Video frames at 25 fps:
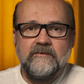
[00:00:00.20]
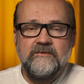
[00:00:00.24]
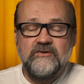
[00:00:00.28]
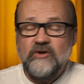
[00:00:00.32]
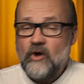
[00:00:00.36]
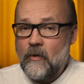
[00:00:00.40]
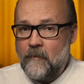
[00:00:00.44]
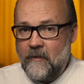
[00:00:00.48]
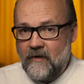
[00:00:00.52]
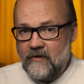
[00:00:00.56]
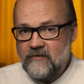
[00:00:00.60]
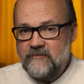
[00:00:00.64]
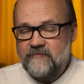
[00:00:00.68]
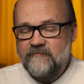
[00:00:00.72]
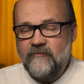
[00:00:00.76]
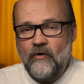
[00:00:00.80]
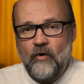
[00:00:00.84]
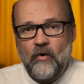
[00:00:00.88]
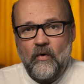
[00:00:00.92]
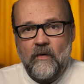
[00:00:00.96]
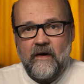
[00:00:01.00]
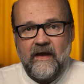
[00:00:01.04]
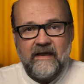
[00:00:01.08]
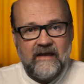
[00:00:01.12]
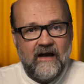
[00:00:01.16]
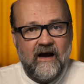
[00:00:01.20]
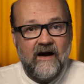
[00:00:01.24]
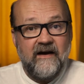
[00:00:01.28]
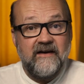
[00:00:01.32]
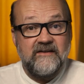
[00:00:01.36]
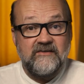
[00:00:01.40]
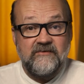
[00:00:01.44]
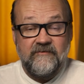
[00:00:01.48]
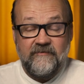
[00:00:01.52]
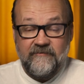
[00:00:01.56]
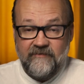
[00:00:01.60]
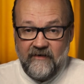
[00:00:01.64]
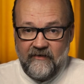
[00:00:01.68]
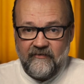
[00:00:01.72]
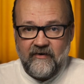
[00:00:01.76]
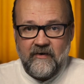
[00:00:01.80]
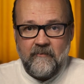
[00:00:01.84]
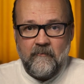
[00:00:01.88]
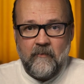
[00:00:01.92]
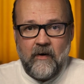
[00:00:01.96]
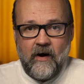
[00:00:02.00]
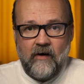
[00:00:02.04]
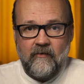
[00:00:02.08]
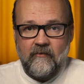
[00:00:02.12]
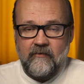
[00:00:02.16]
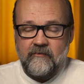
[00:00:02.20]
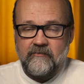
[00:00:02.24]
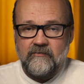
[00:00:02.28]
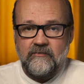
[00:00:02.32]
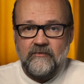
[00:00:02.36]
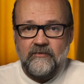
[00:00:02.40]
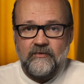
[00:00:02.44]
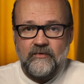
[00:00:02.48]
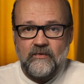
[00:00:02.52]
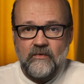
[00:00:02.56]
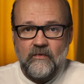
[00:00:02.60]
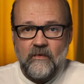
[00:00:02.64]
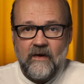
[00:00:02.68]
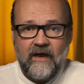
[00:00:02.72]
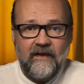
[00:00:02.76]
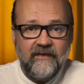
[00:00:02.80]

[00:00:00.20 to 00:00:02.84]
Topaz Photo AI is a very powerful tool,